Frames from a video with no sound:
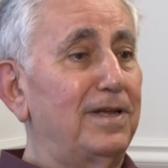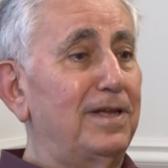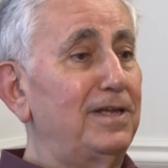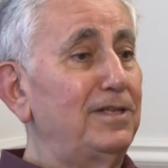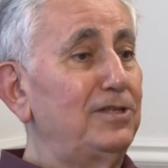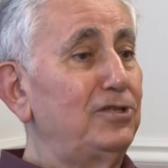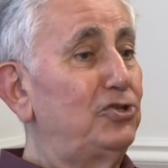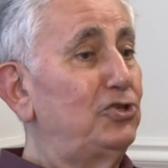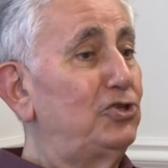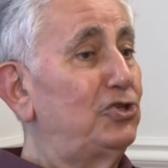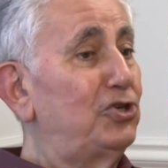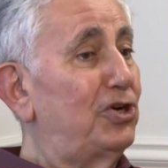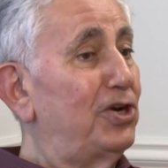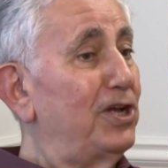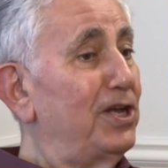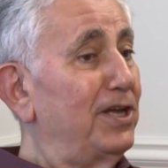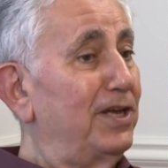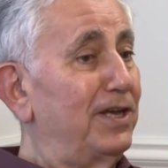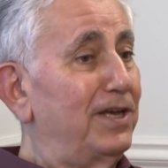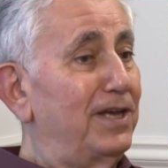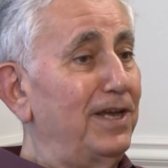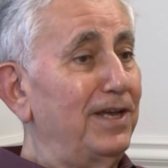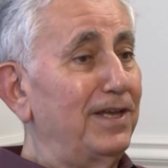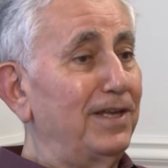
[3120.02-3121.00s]
in
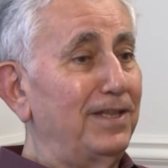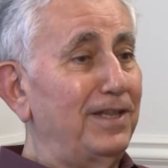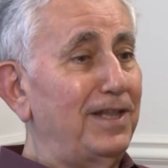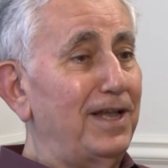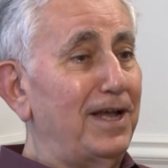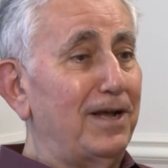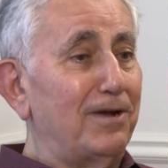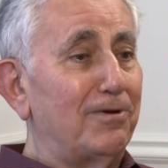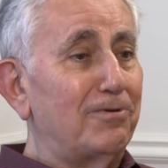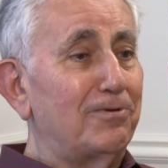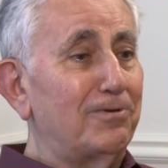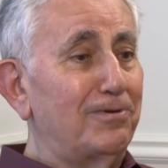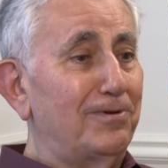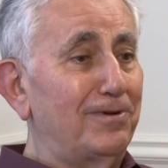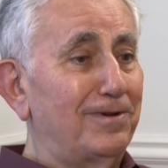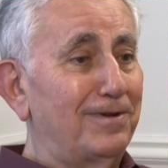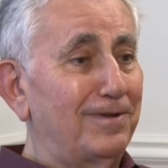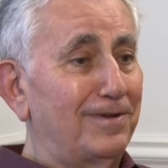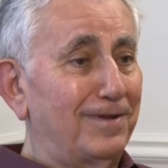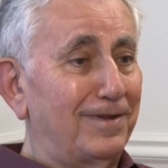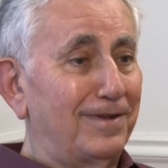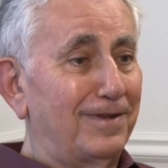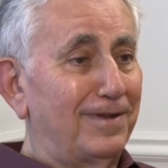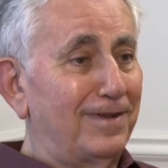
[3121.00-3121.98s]
shrinking down
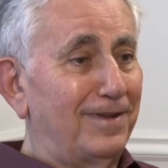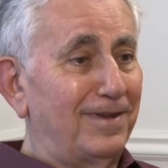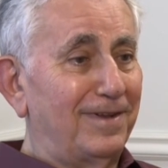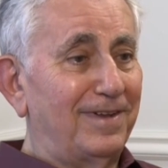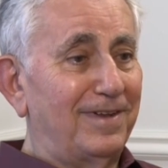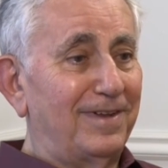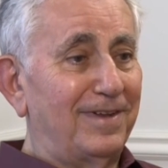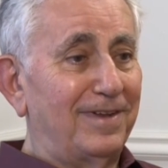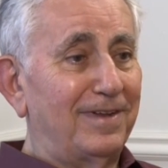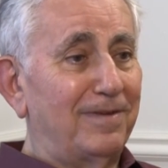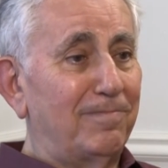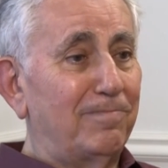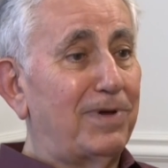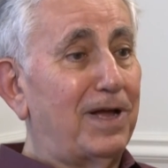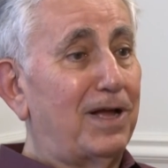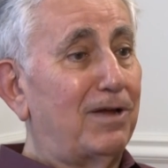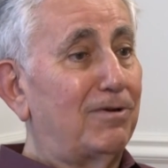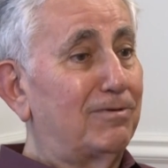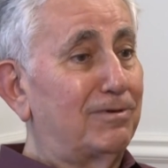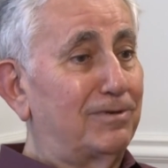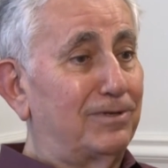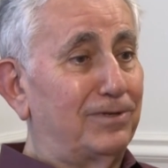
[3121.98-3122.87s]
power